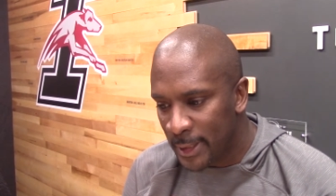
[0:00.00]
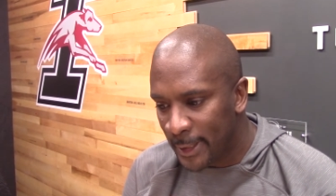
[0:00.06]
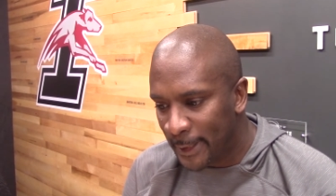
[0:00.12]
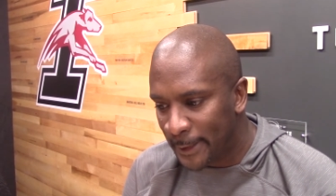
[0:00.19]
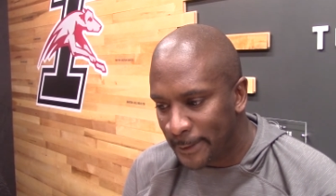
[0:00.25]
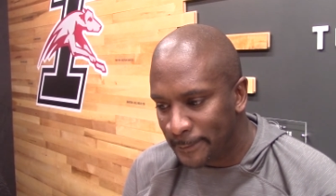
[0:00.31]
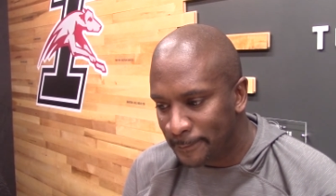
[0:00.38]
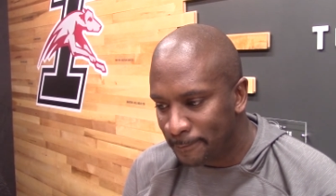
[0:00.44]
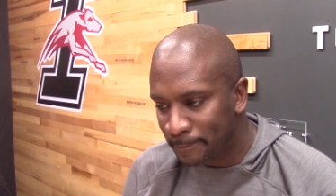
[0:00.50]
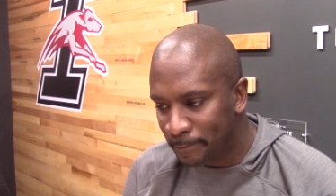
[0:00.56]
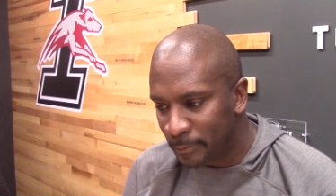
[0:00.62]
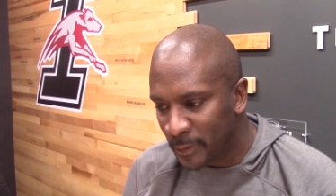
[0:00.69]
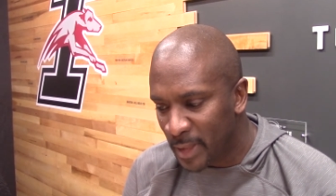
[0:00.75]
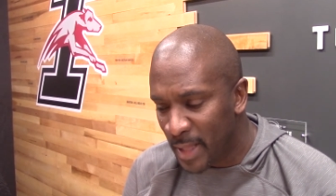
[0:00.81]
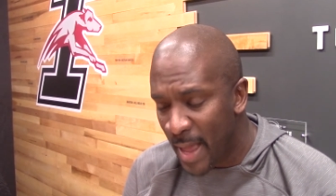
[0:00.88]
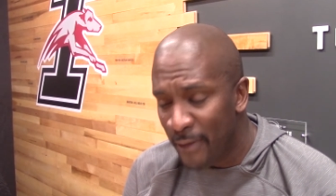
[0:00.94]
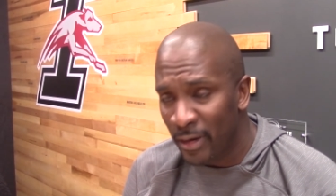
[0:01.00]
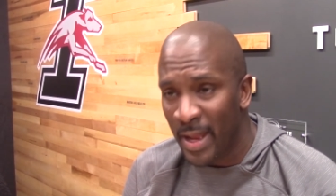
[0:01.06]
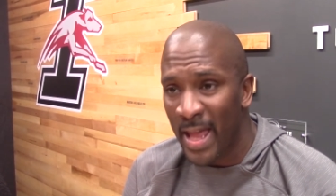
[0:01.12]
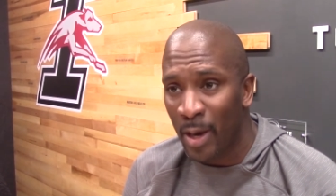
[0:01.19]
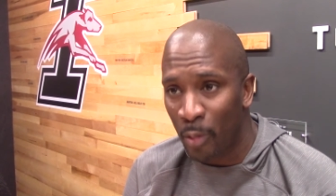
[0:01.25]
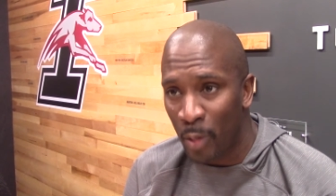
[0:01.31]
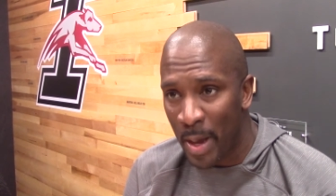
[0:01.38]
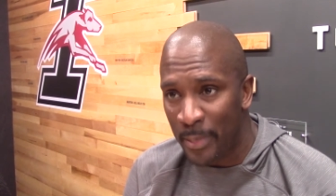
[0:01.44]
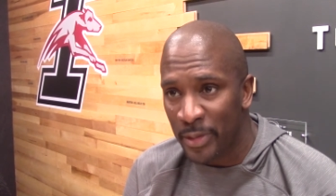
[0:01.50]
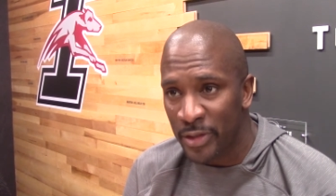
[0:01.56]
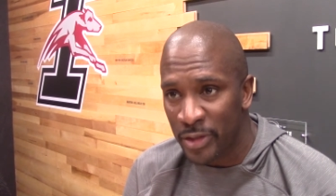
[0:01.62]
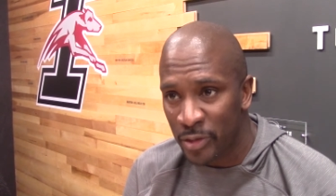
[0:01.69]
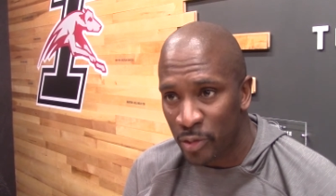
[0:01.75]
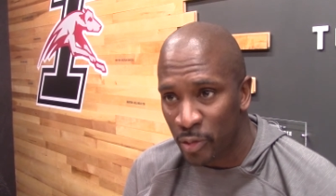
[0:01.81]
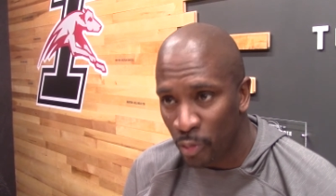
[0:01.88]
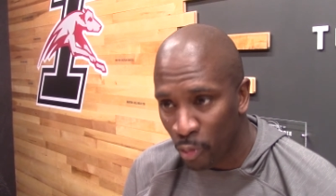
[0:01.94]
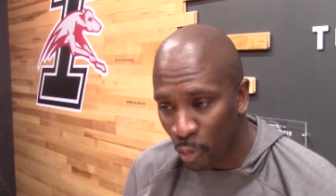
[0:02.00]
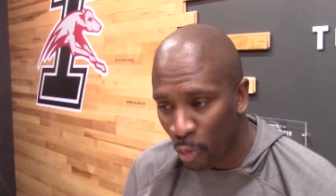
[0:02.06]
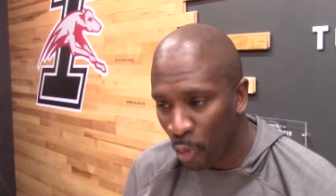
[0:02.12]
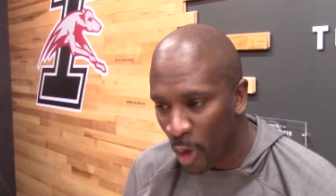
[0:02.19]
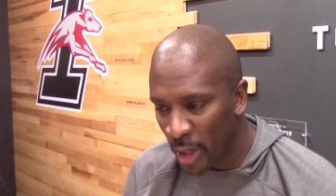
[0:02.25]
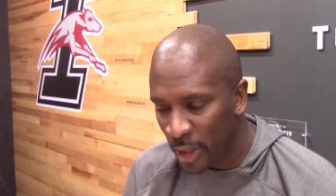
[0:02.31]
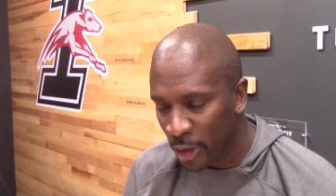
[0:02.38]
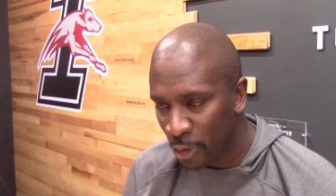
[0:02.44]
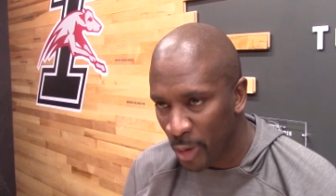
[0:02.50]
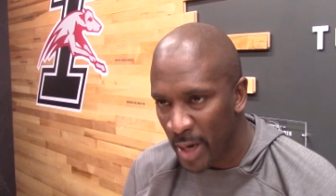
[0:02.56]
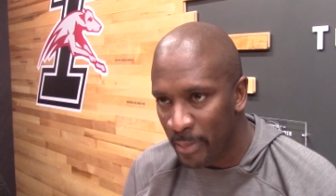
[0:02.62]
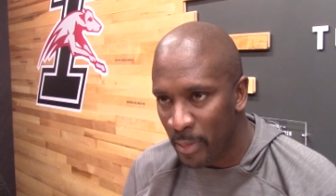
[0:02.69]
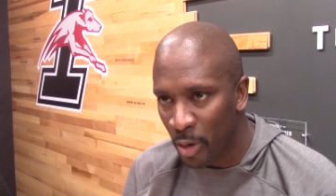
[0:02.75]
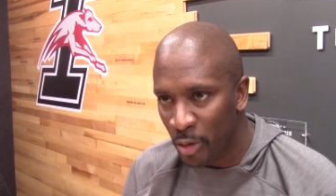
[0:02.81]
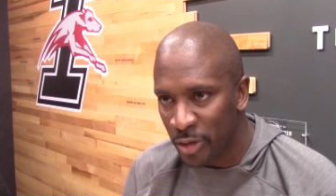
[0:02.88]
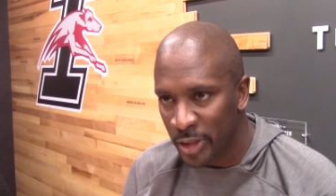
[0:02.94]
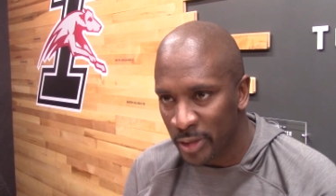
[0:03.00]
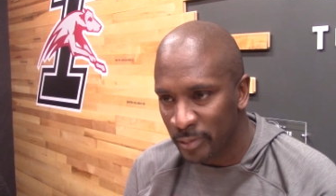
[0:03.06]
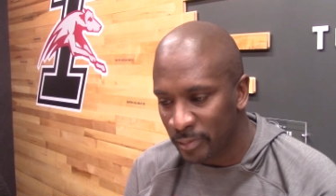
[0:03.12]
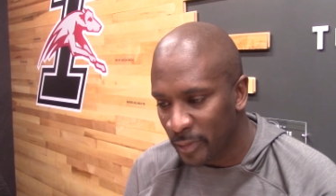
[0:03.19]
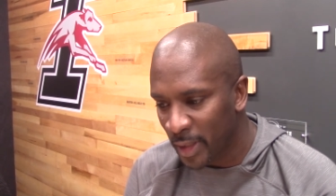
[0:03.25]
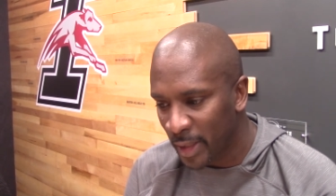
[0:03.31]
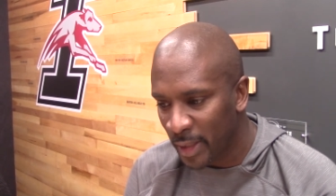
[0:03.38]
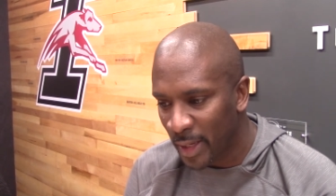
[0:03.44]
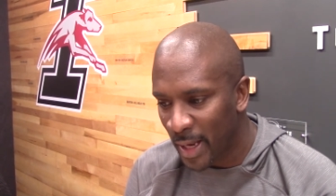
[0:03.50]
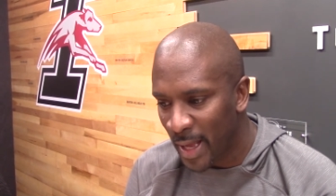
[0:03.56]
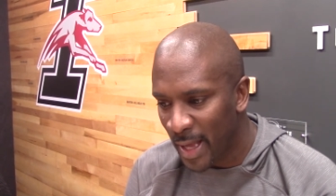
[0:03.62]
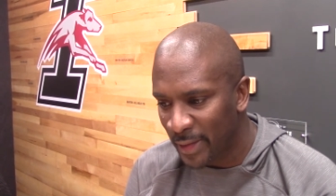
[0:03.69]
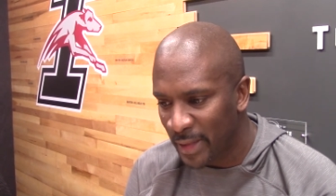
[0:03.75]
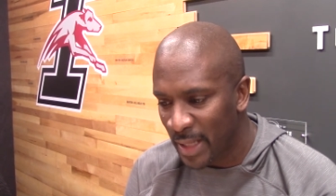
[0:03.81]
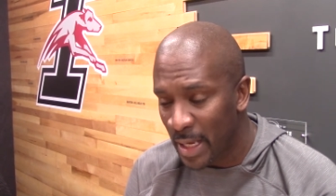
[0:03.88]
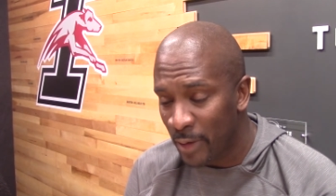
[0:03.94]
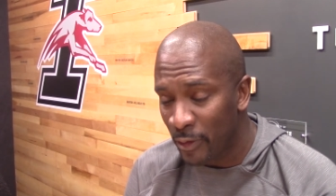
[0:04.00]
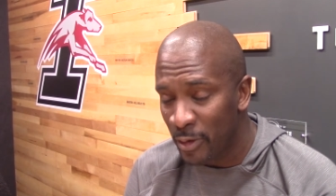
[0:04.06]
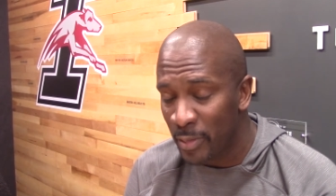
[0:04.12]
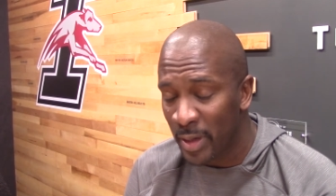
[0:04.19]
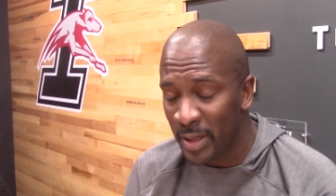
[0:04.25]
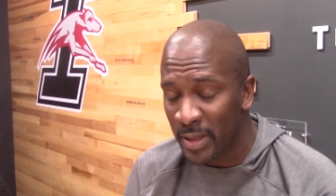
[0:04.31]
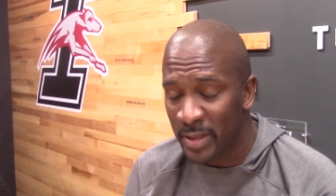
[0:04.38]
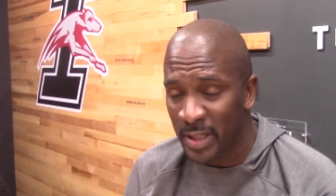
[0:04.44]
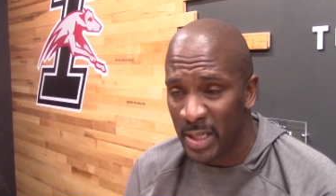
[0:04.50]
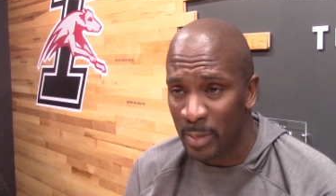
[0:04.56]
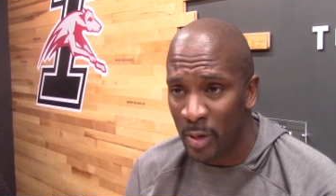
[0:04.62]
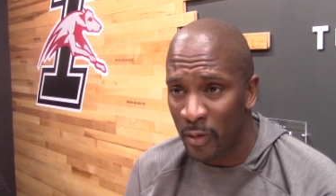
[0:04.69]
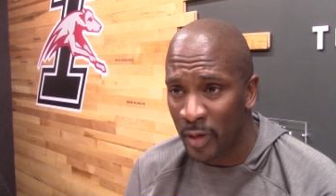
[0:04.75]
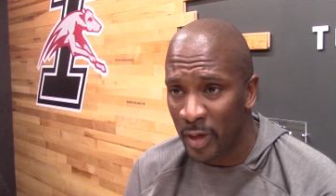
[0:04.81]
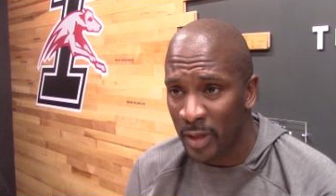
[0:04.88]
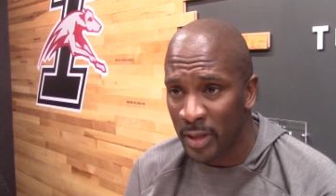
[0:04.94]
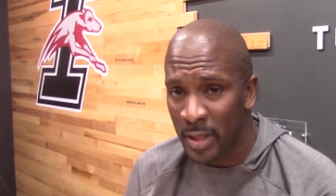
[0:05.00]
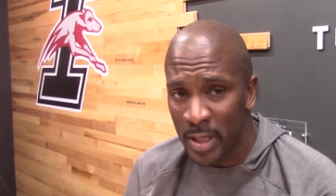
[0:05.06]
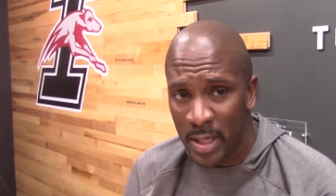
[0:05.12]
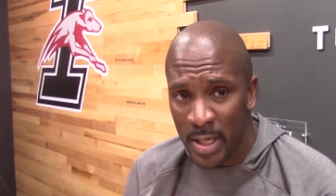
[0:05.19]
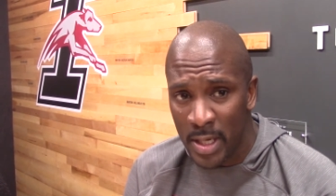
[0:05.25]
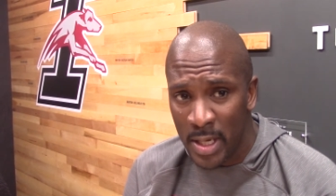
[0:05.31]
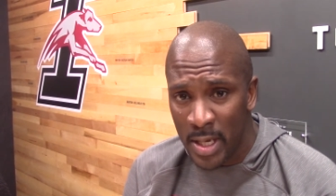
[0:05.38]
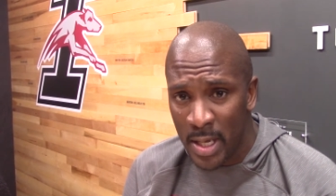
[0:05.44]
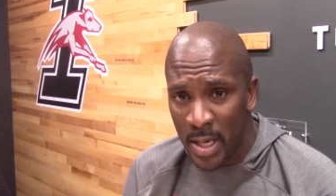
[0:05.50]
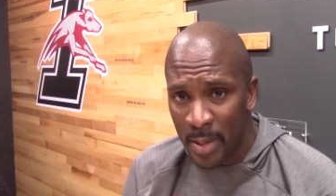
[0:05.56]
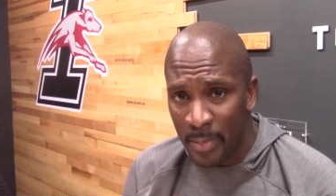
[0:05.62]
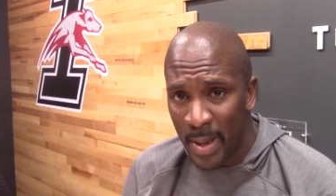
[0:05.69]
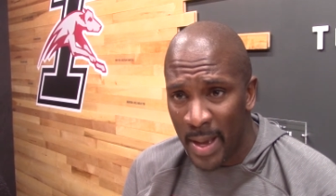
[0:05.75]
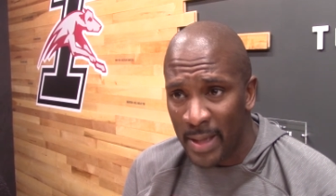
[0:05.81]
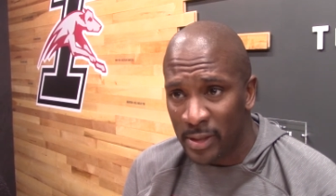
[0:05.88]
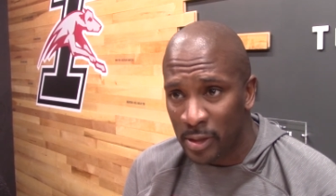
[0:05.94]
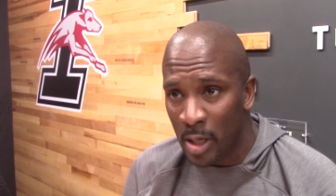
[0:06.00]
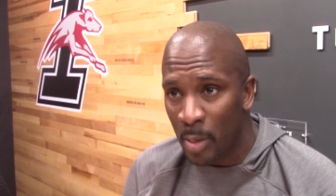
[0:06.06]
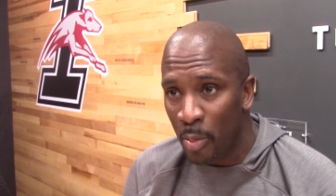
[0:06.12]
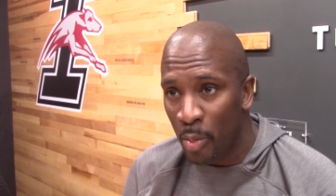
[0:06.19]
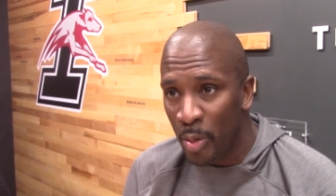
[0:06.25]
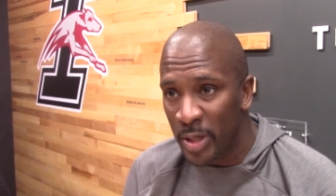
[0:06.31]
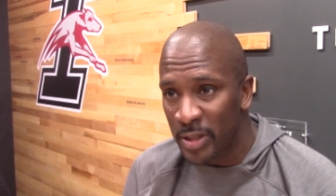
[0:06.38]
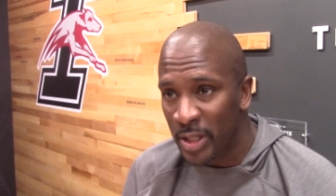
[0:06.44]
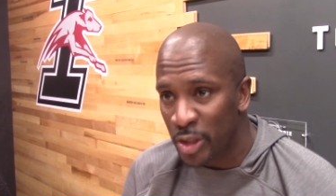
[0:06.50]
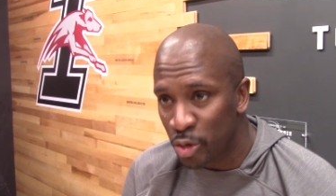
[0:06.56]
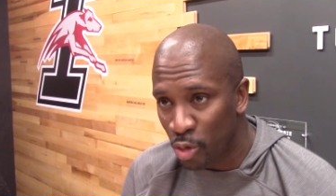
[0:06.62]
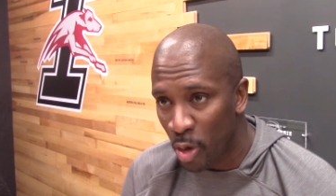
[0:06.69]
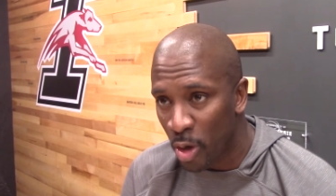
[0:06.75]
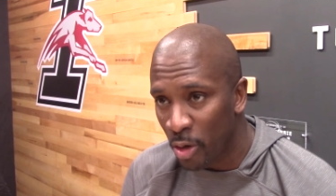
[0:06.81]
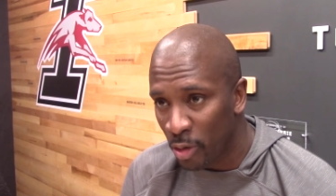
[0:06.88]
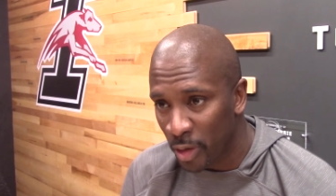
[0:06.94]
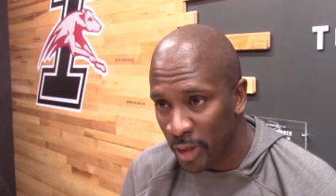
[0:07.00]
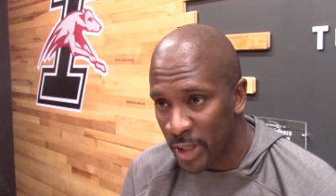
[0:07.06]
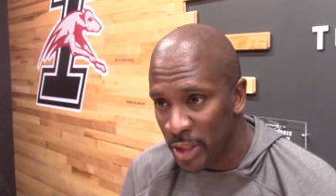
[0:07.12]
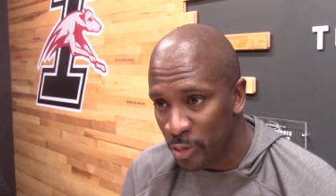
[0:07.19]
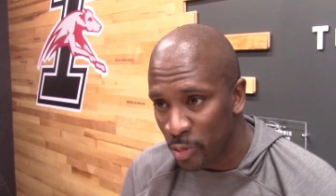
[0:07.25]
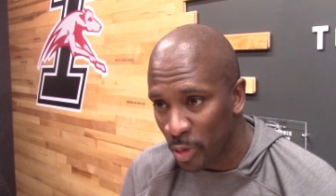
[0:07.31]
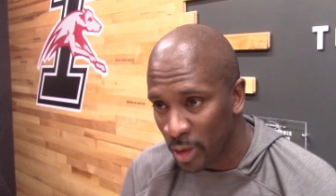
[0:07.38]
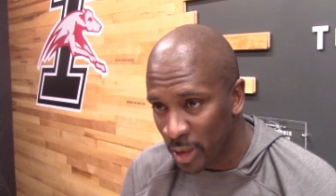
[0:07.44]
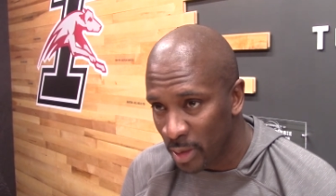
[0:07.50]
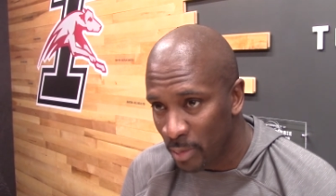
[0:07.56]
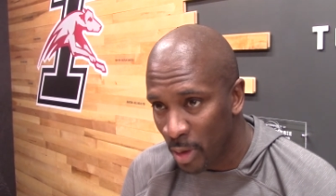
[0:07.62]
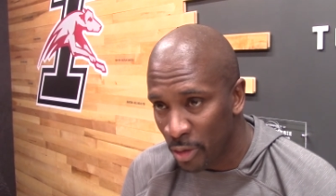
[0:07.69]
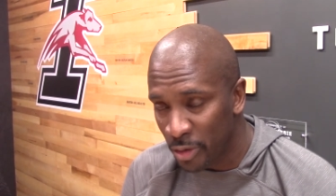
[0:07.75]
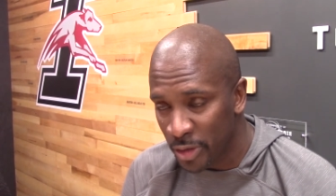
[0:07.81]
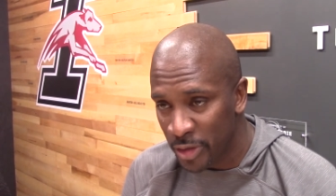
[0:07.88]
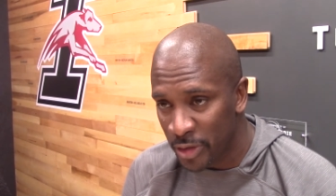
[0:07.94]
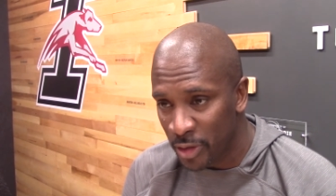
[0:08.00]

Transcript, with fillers: Um, have a lot of weapons, run great motion, and I think we've been a team over the past couple weeks has struggled against really good motion.